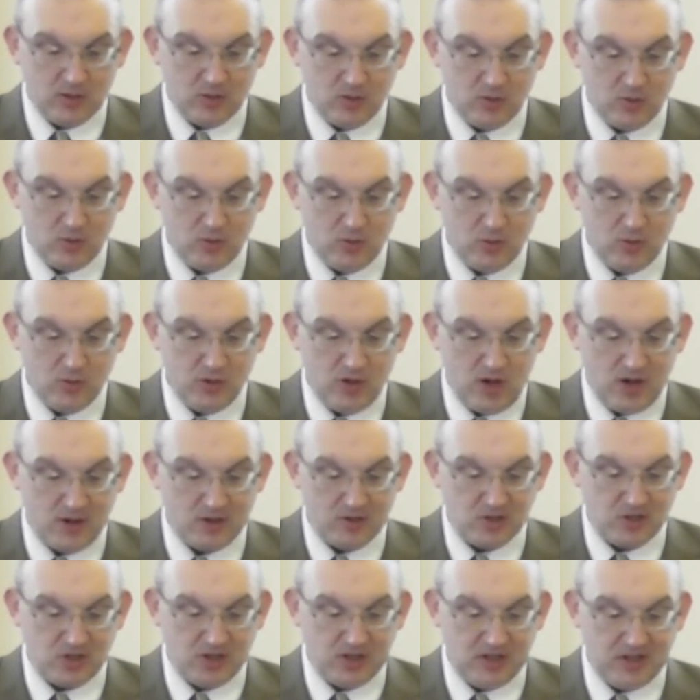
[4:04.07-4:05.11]
Do
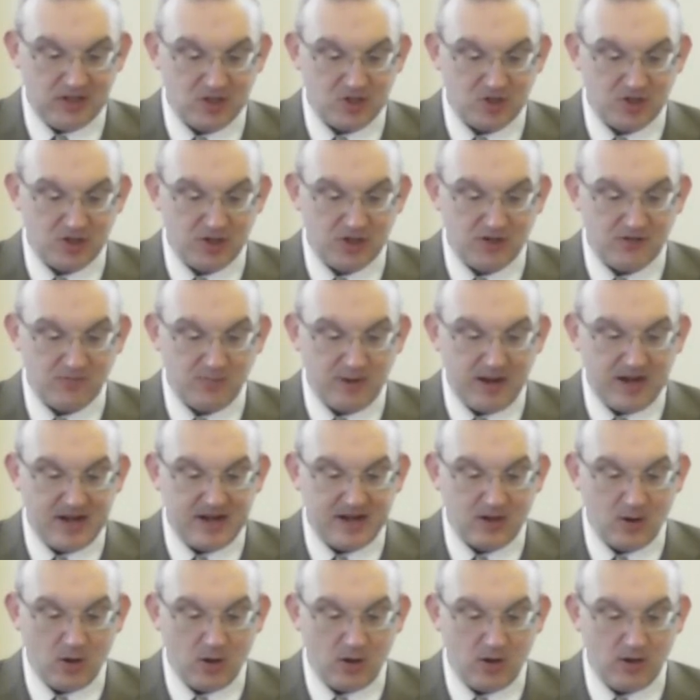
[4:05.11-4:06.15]
not ye serve my
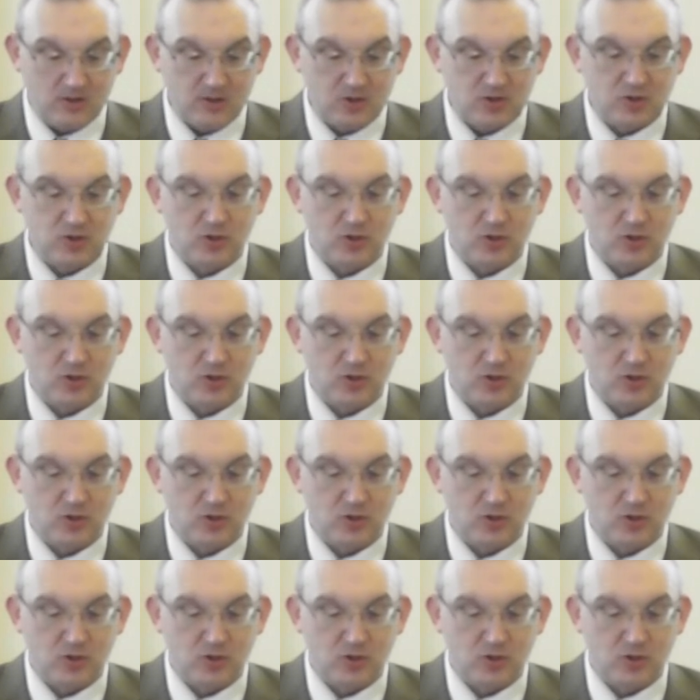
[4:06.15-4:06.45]
gods,